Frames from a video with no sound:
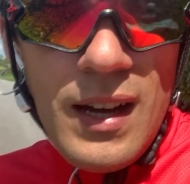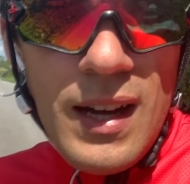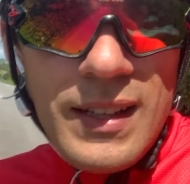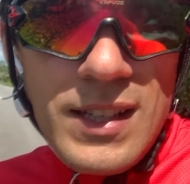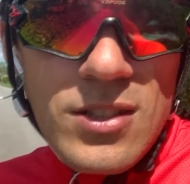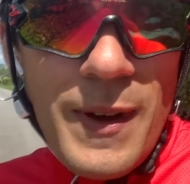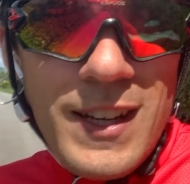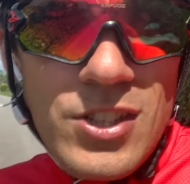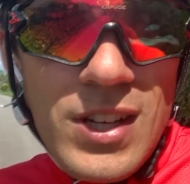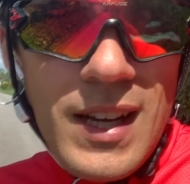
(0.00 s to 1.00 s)
need some
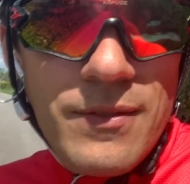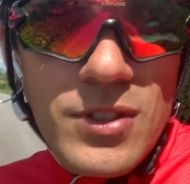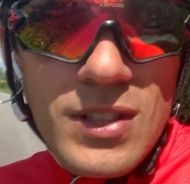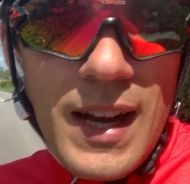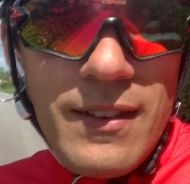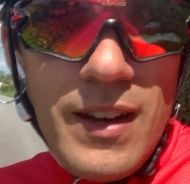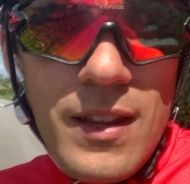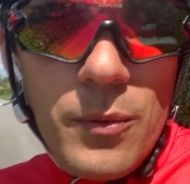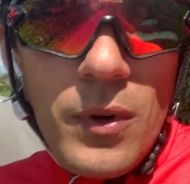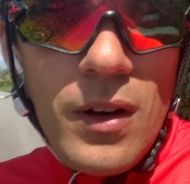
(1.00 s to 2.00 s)
energy, I've just kind of hit
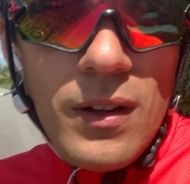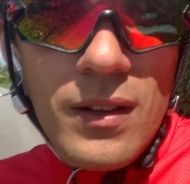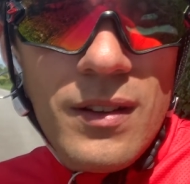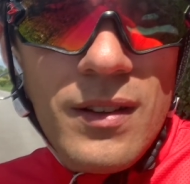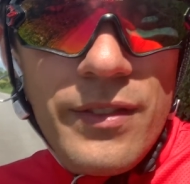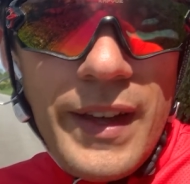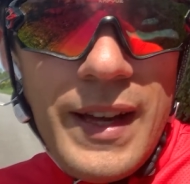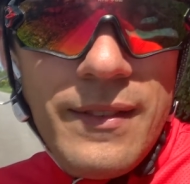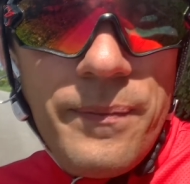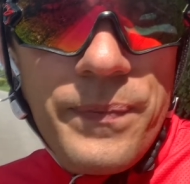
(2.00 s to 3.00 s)
the wall,
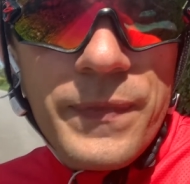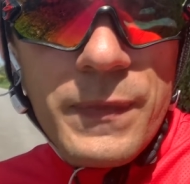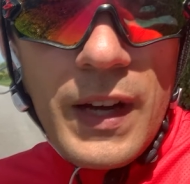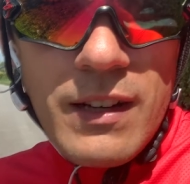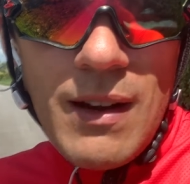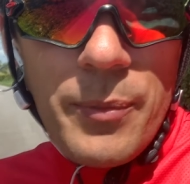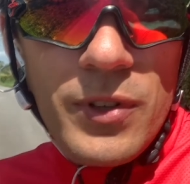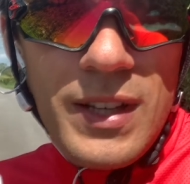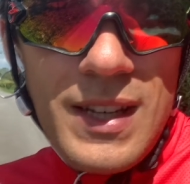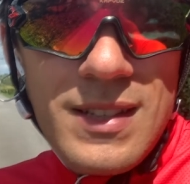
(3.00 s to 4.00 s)
then I grab one
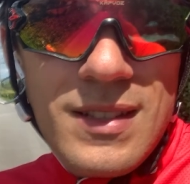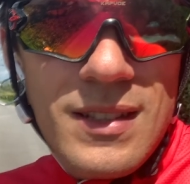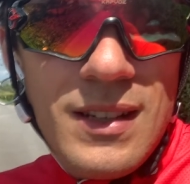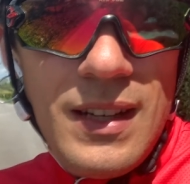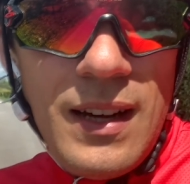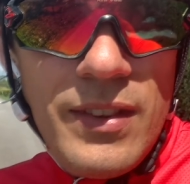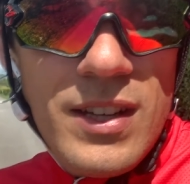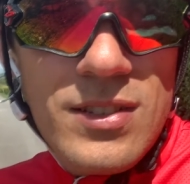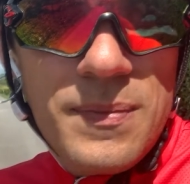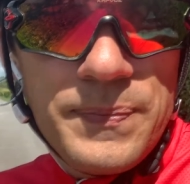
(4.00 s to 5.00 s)
of these and have
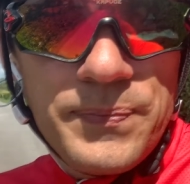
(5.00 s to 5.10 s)
this.